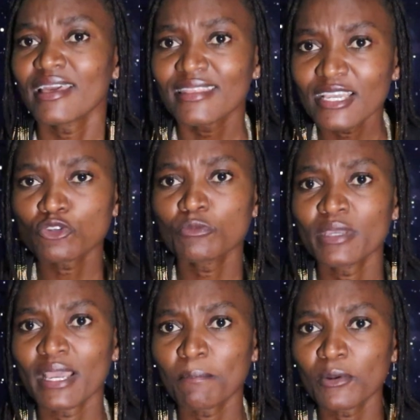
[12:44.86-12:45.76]
They should
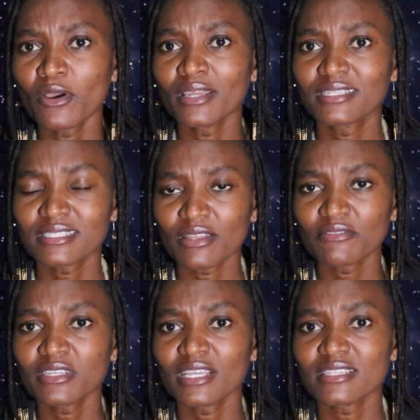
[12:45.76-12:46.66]
be employed. South
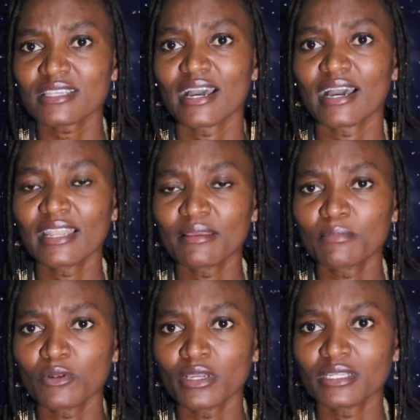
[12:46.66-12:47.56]
Africans are
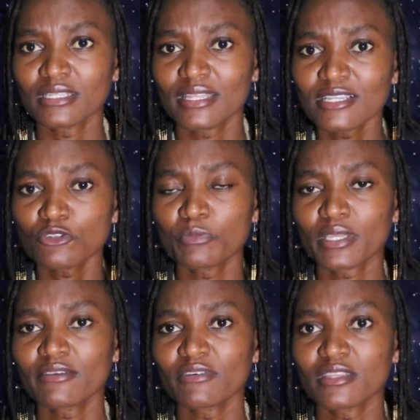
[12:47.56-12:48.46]
unemployed. They should
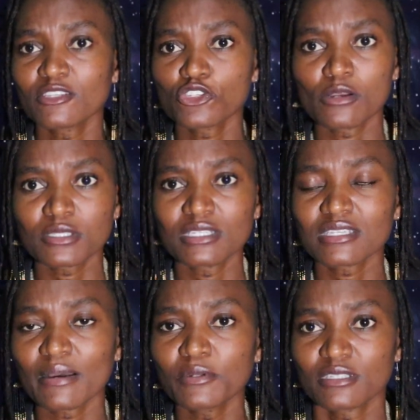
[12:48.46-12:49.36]
be given these jobs to
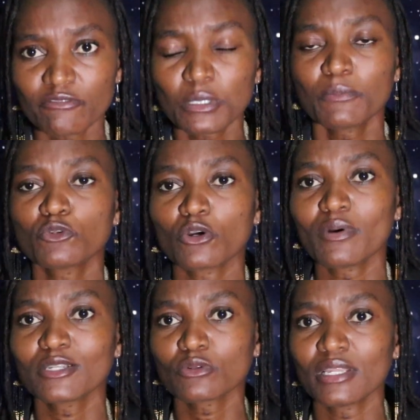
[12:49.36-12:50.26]
interpret. If people
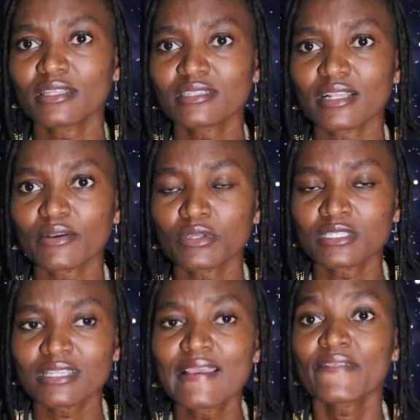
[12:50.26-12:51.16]
don't want to learn these
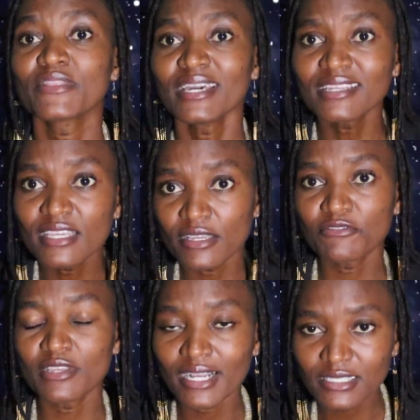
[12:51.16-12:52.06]
languages, then
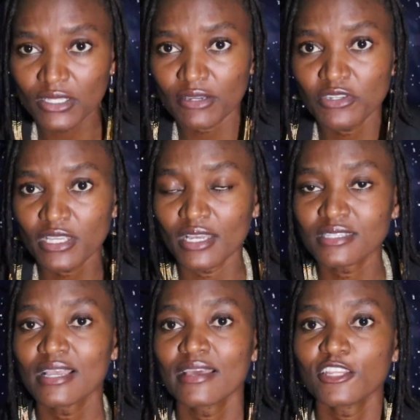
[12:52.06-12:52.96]
give young South
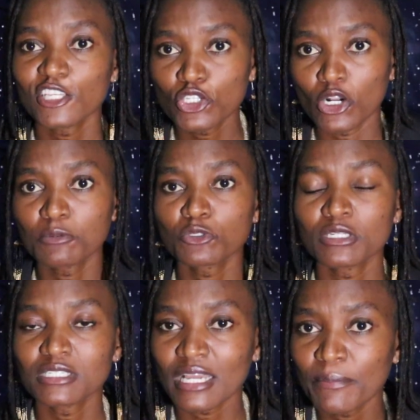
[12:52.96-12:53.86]
Africans the job
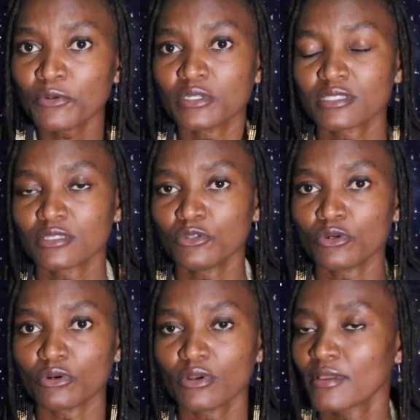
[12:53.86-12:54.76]
to interpret.
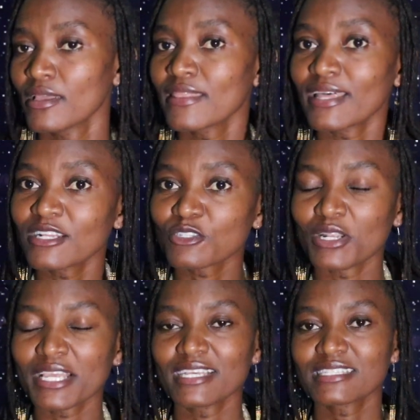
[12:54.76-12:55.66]
That is
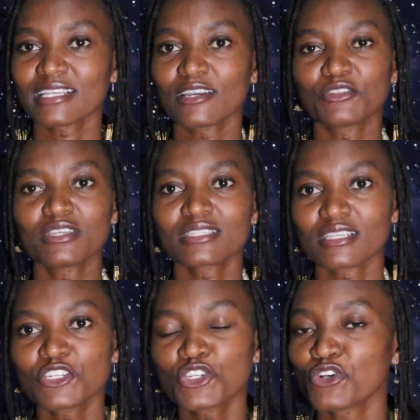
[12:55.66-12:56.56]
all I can say on this
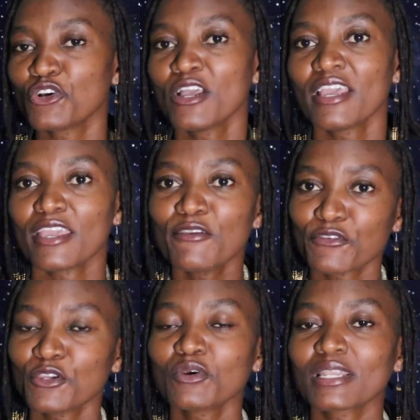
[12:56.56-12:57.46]
issue.
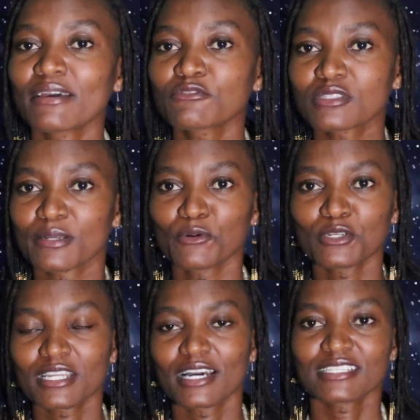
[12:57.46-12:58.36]
If you would like to
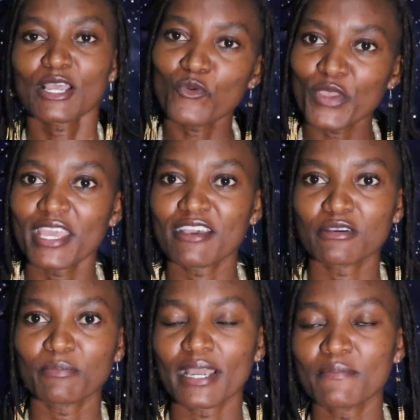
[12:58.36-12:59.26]
support us, we
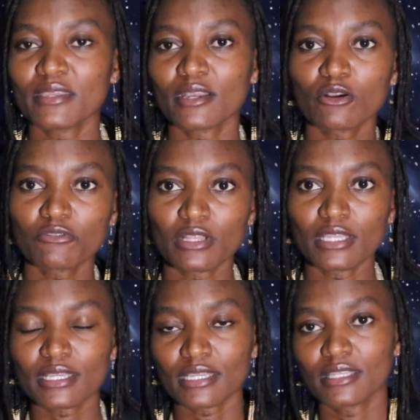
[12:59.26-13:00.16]
have a Buy Me a Coffee
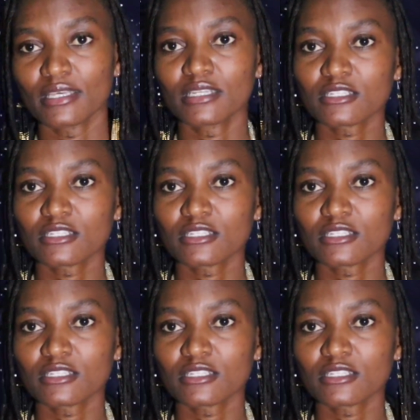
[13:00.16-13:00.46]
link in the